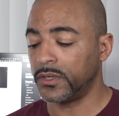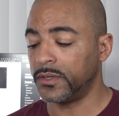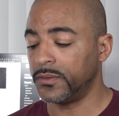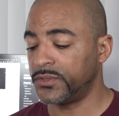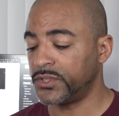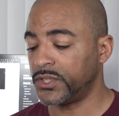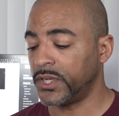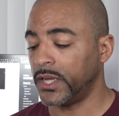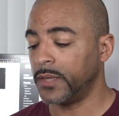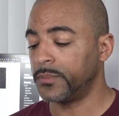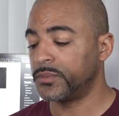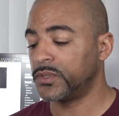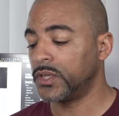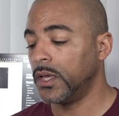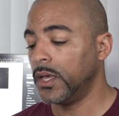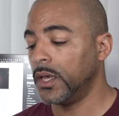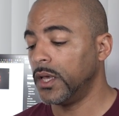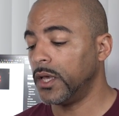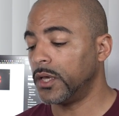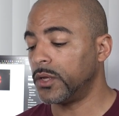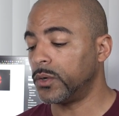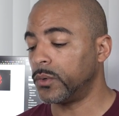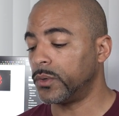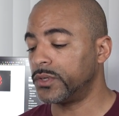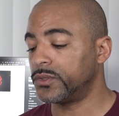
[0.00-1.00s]
shapes
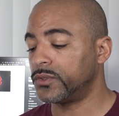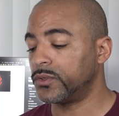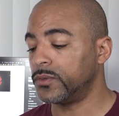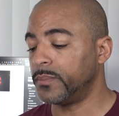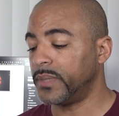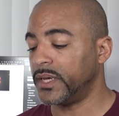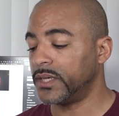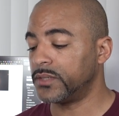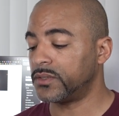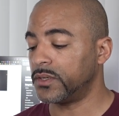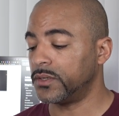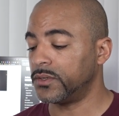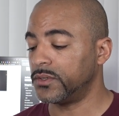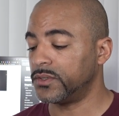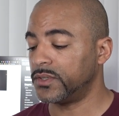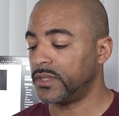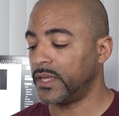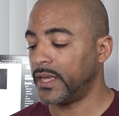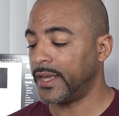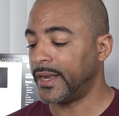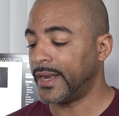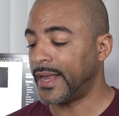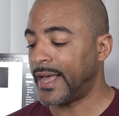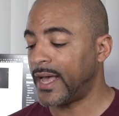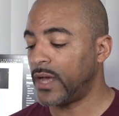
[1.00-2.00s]
in order to best
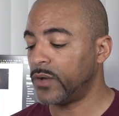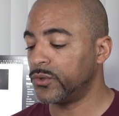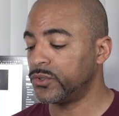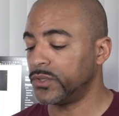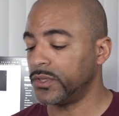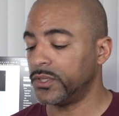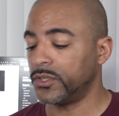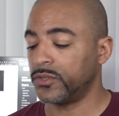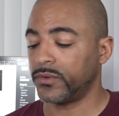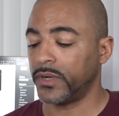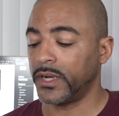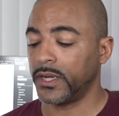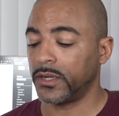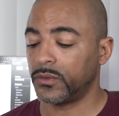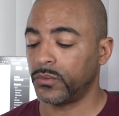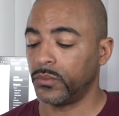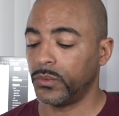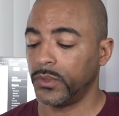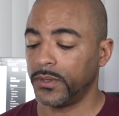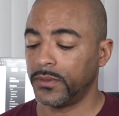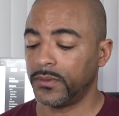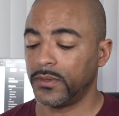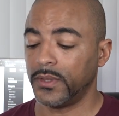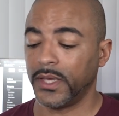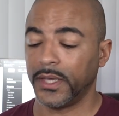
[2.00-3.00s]
understand how to interact
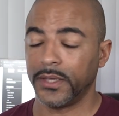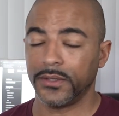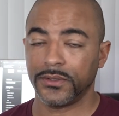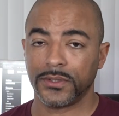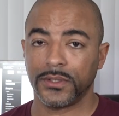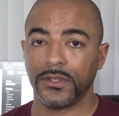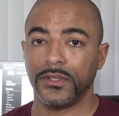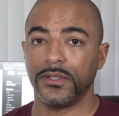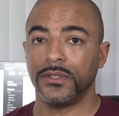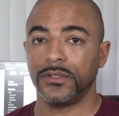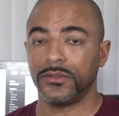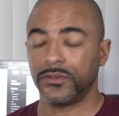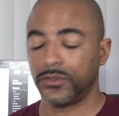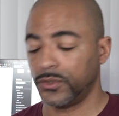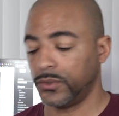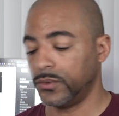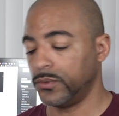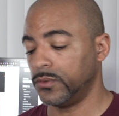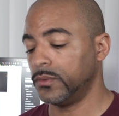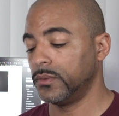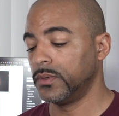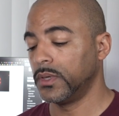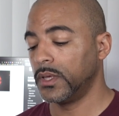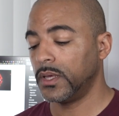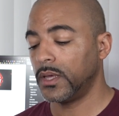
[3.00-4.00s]
with the
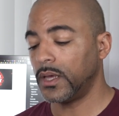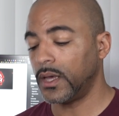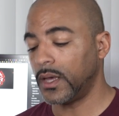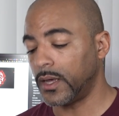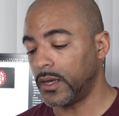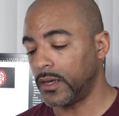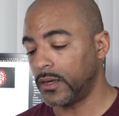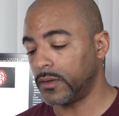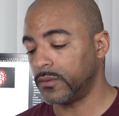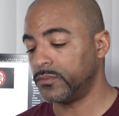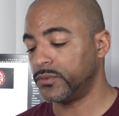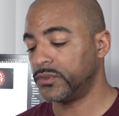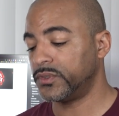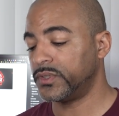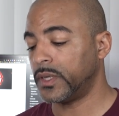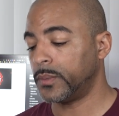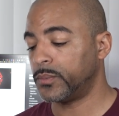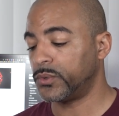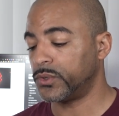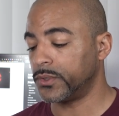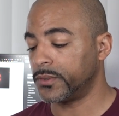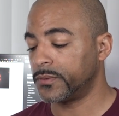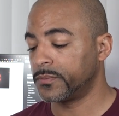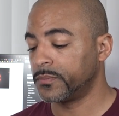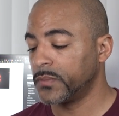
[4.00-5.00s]
ACE2
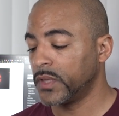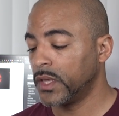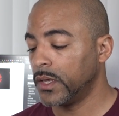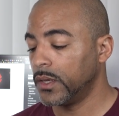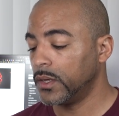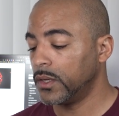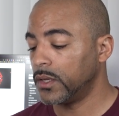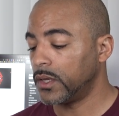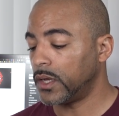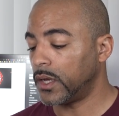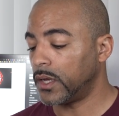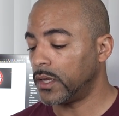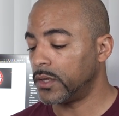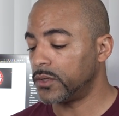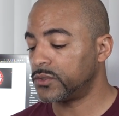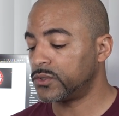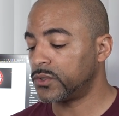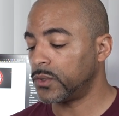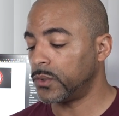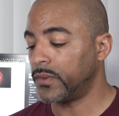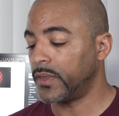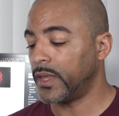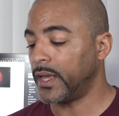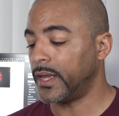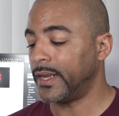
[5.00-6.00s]
receptor
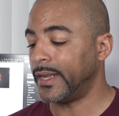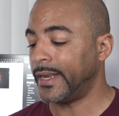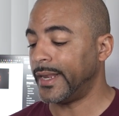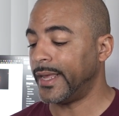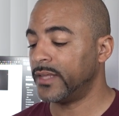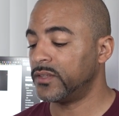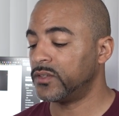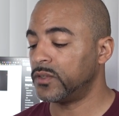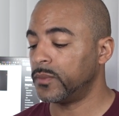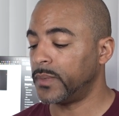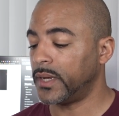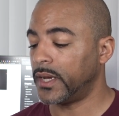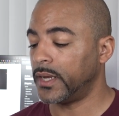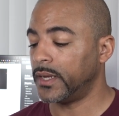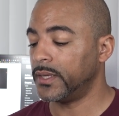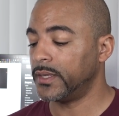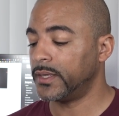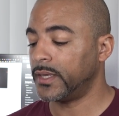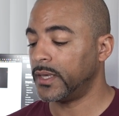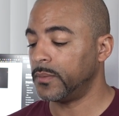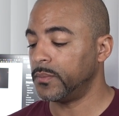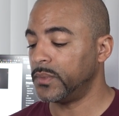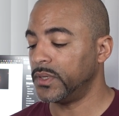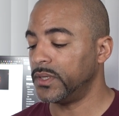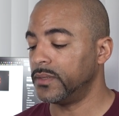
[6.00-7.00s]
so that an antibody
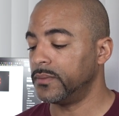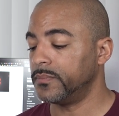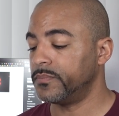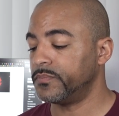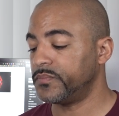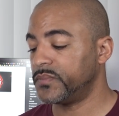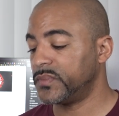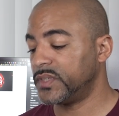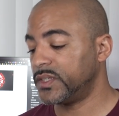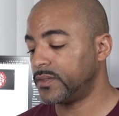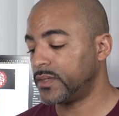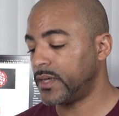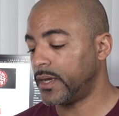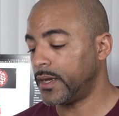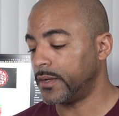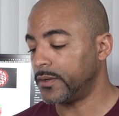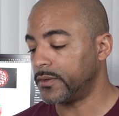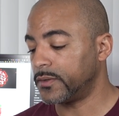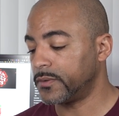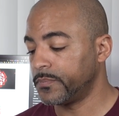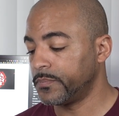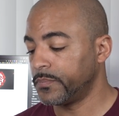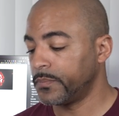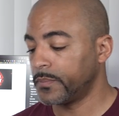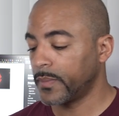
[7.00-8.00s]
can be designed.
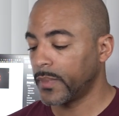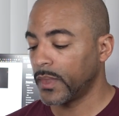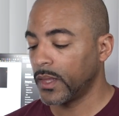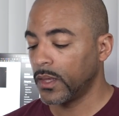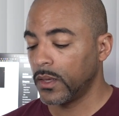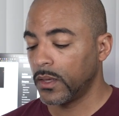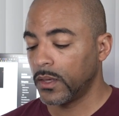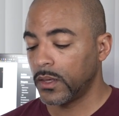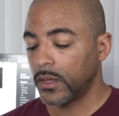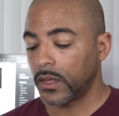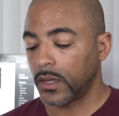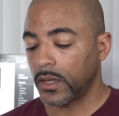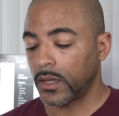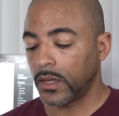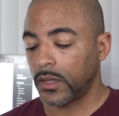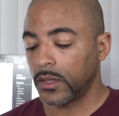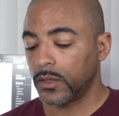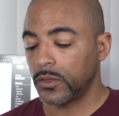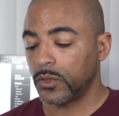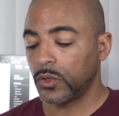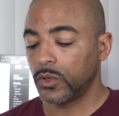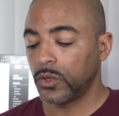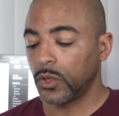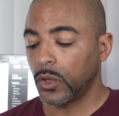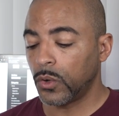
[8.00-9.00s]

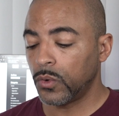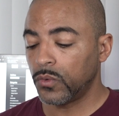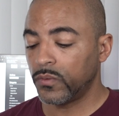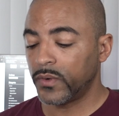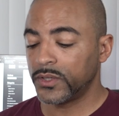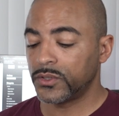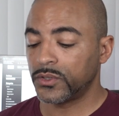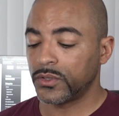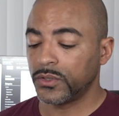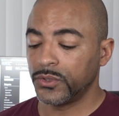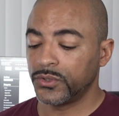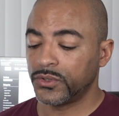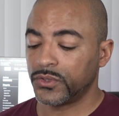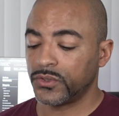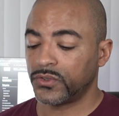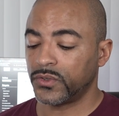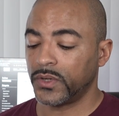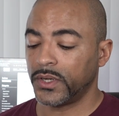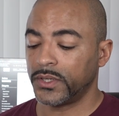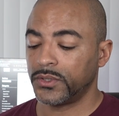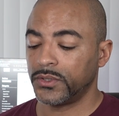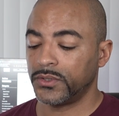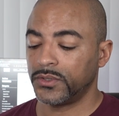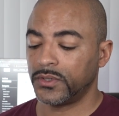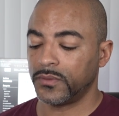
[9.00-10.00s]
low resolution
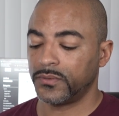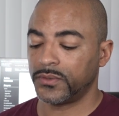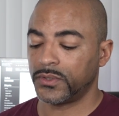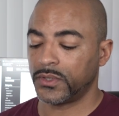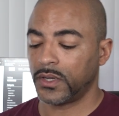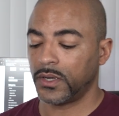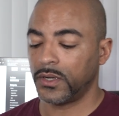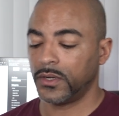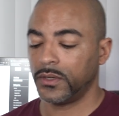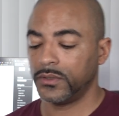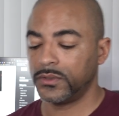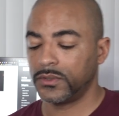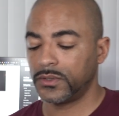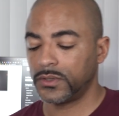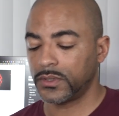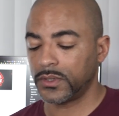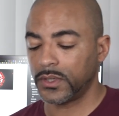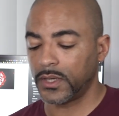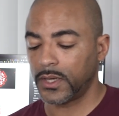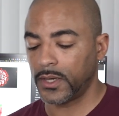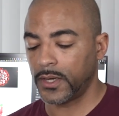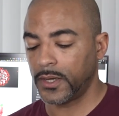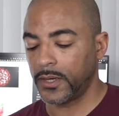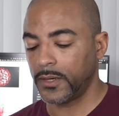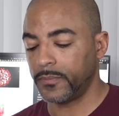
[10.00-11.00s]
structures of SARS
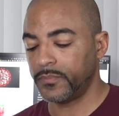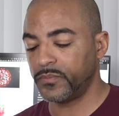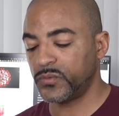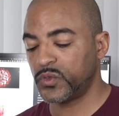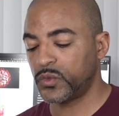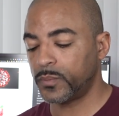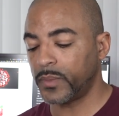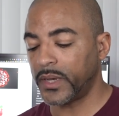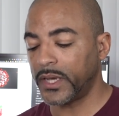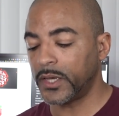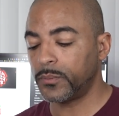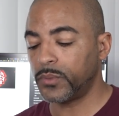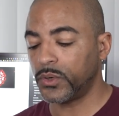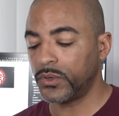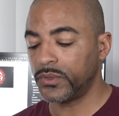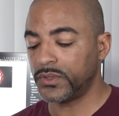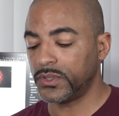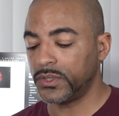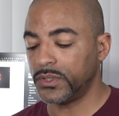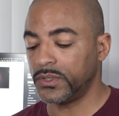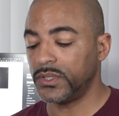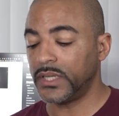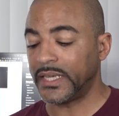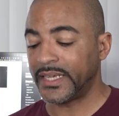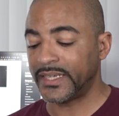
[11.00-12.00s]
spike
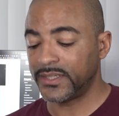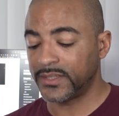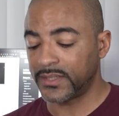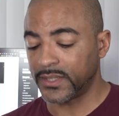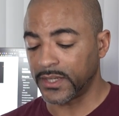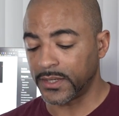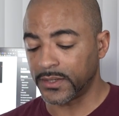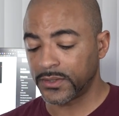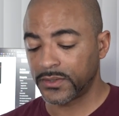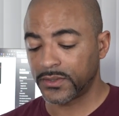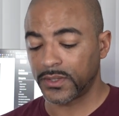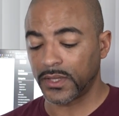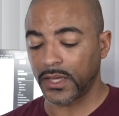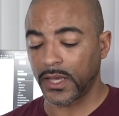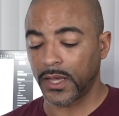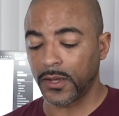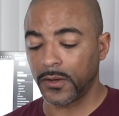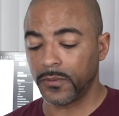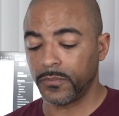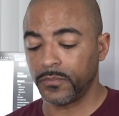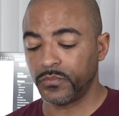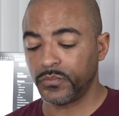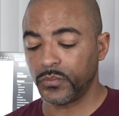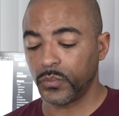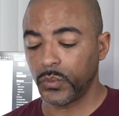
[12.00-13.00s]
protein exist,
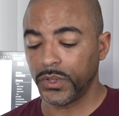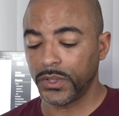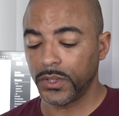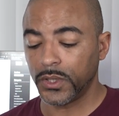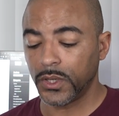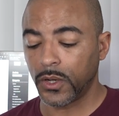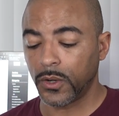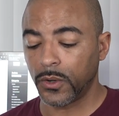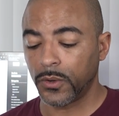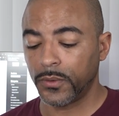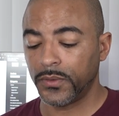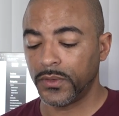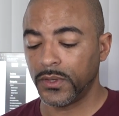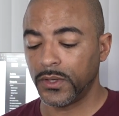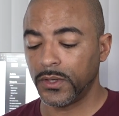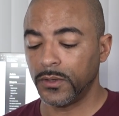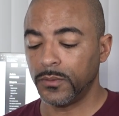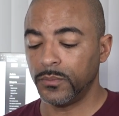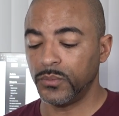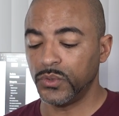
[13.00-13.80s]
and we know the